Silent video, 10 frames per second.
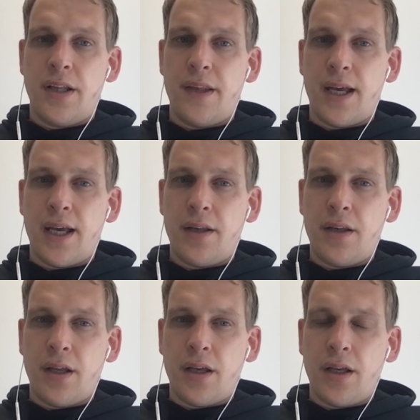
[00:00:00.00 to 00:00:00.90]

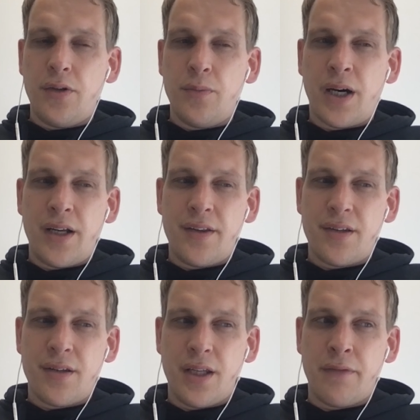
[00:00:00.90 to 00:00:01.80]
then uh, you
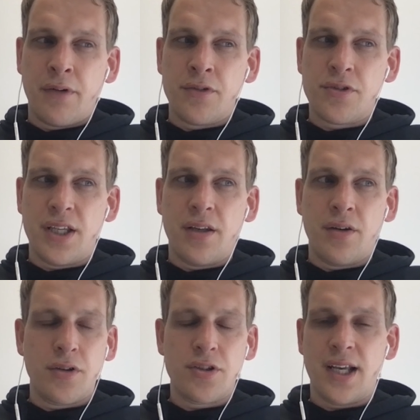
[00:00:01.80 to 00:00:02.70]
might even consider
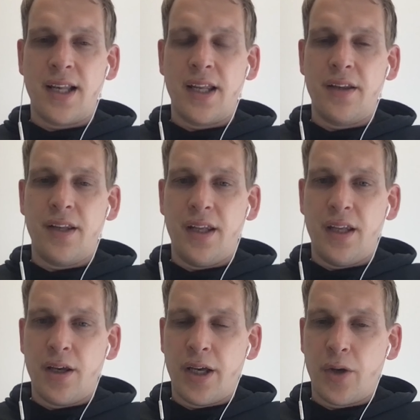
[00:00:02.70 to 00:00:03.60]
not selling the